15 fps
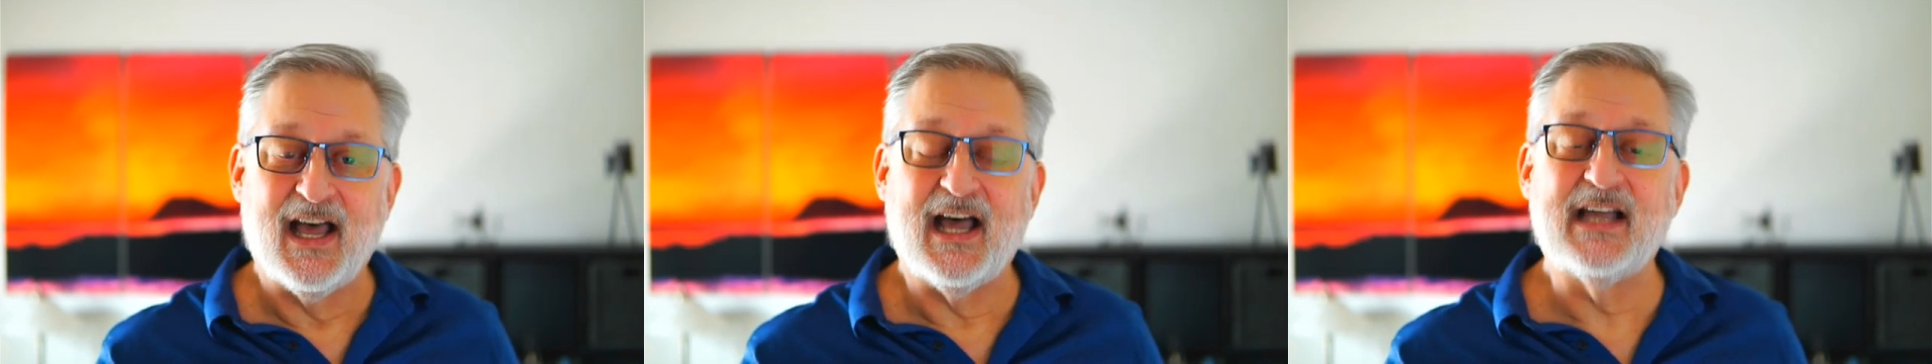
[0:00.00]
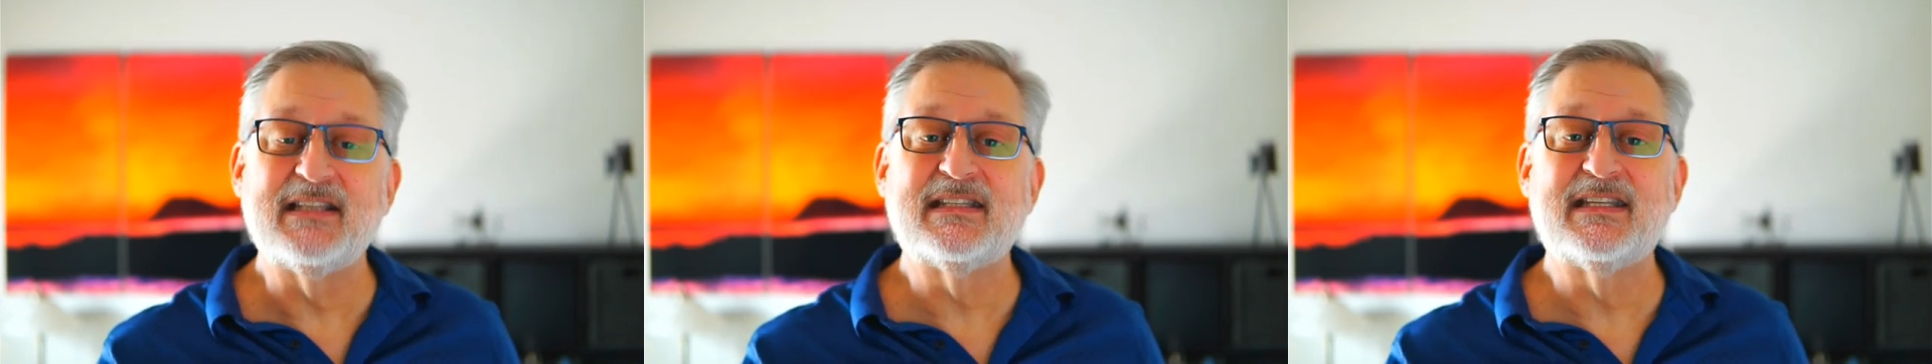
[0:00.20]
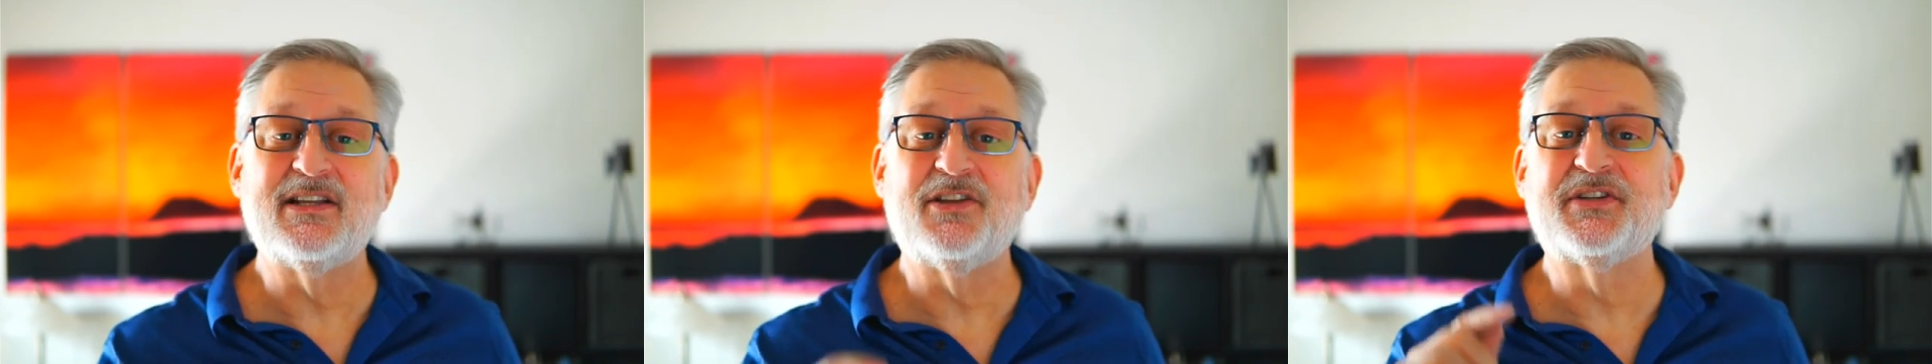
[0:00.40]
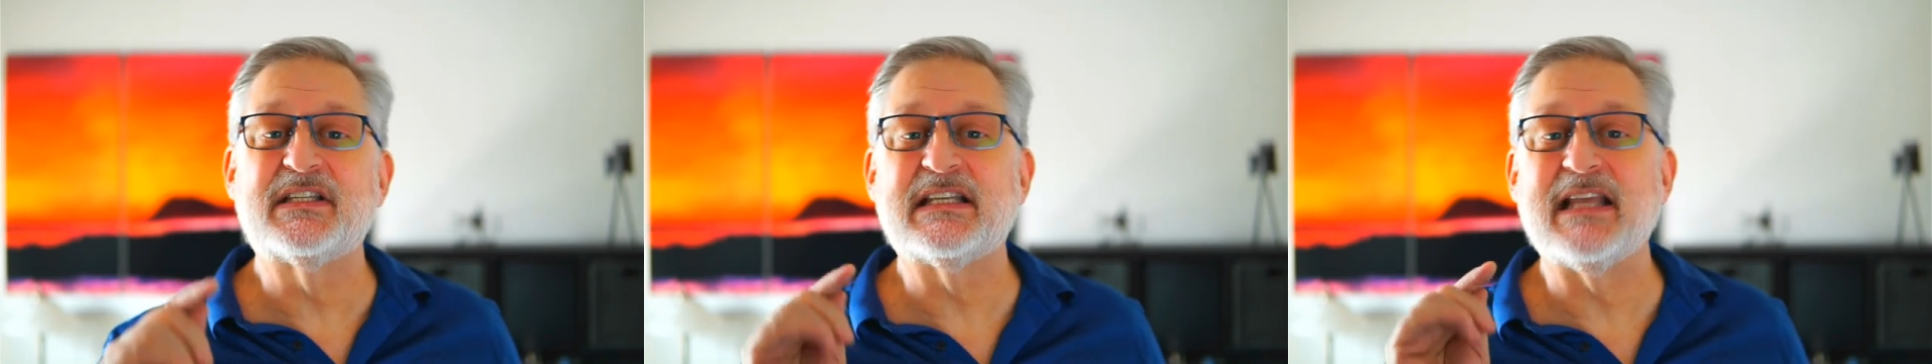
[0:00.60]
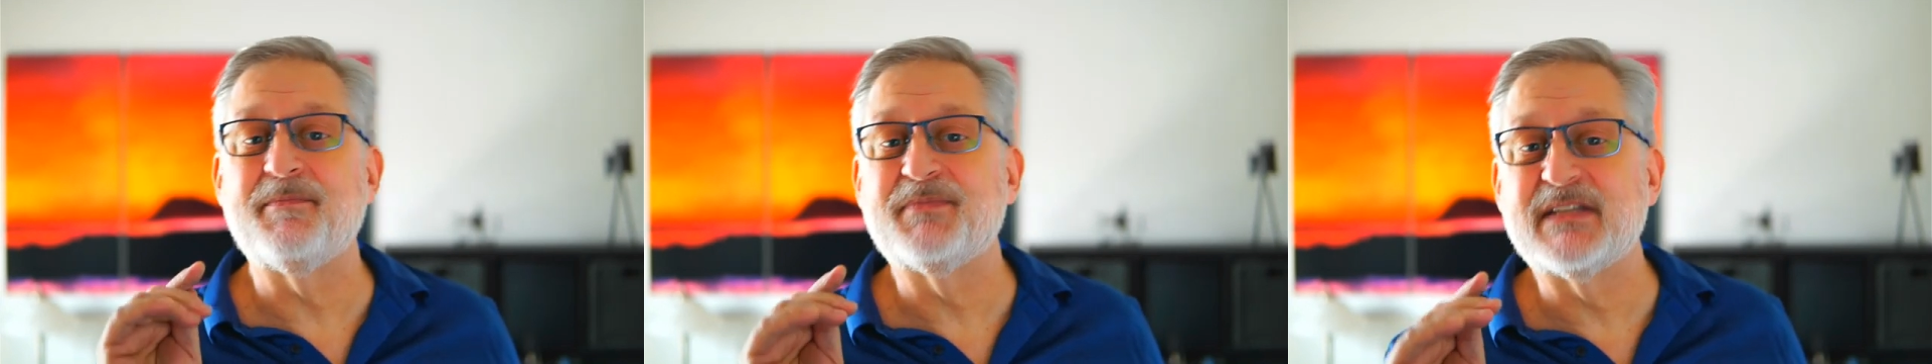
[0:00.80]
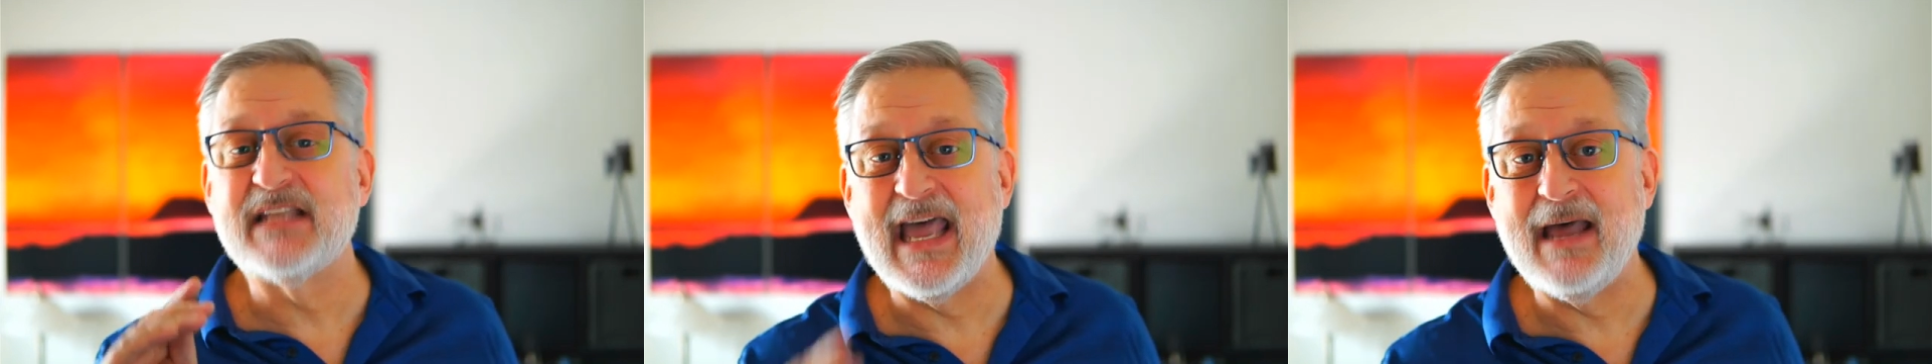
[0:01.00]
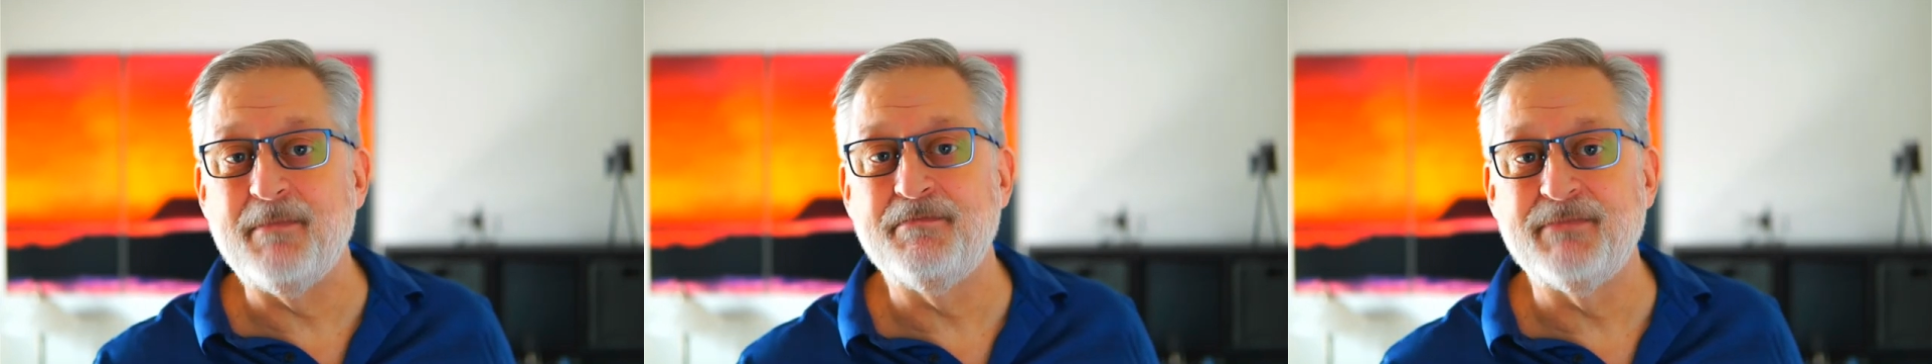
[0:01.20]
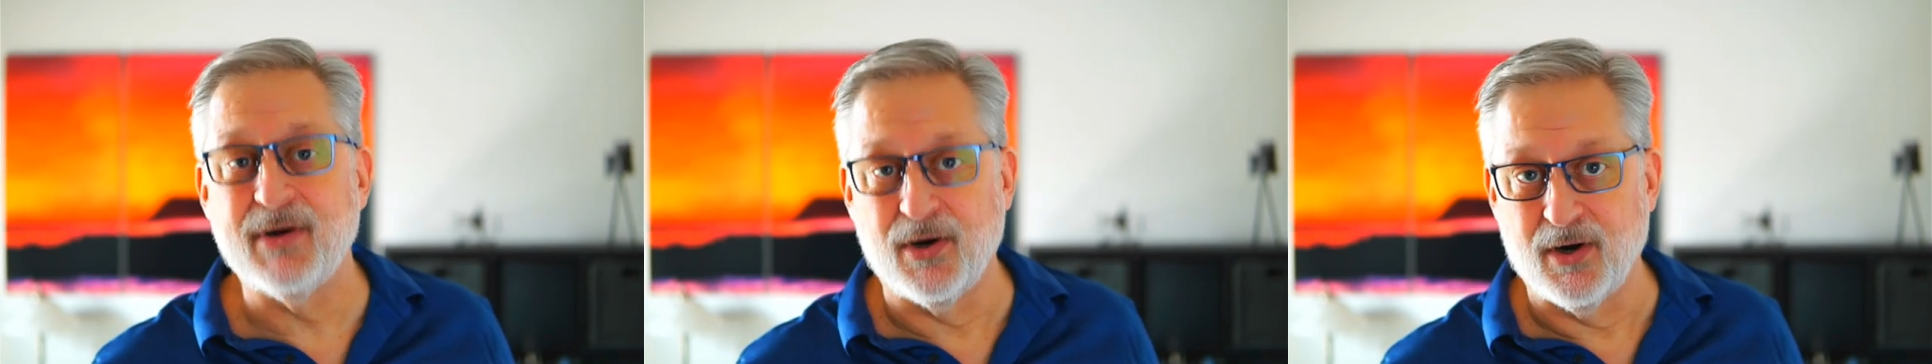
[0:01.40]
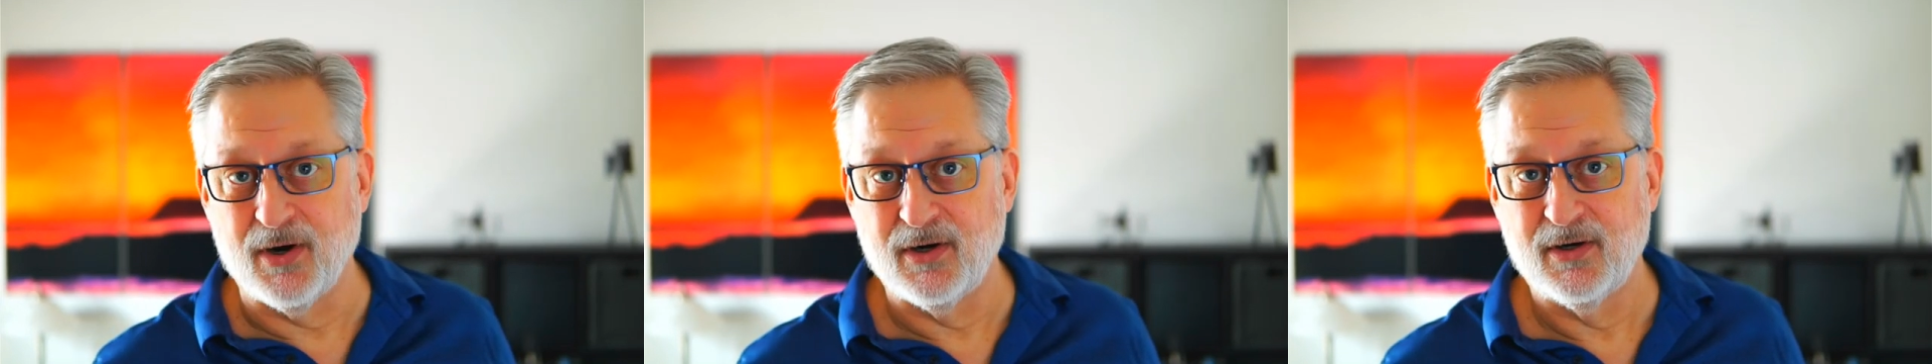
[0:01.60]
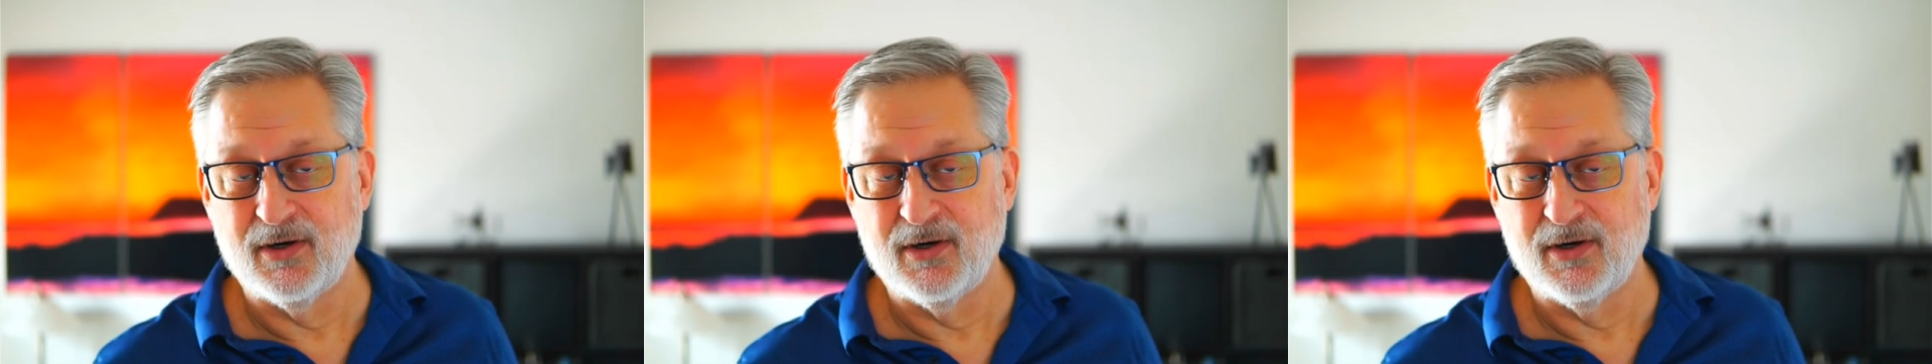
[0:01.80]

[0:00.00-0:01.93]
until September.